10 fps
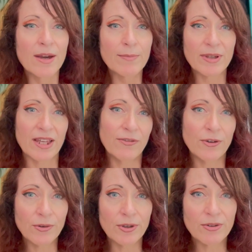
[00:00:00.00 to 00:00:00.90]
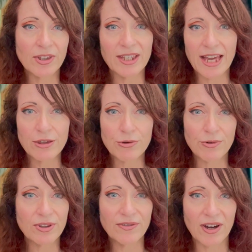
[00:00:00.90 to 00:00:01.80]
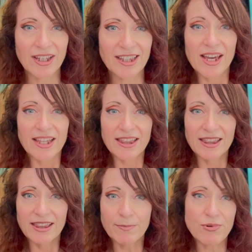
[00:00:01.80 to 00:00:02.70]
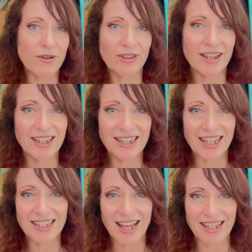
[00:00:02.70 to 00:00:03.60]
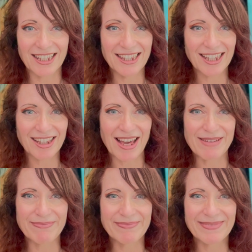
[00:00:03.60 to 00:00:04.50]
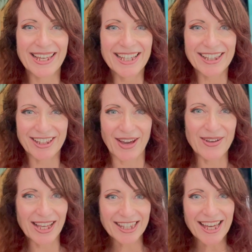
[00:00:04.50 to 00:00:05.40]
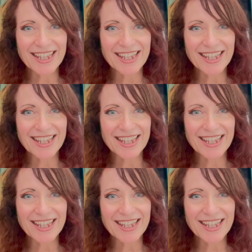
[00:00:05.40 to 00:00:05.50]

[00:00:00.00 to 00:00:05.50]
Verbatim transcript: but if you're using an Android device, the process is exactly the same. So let's get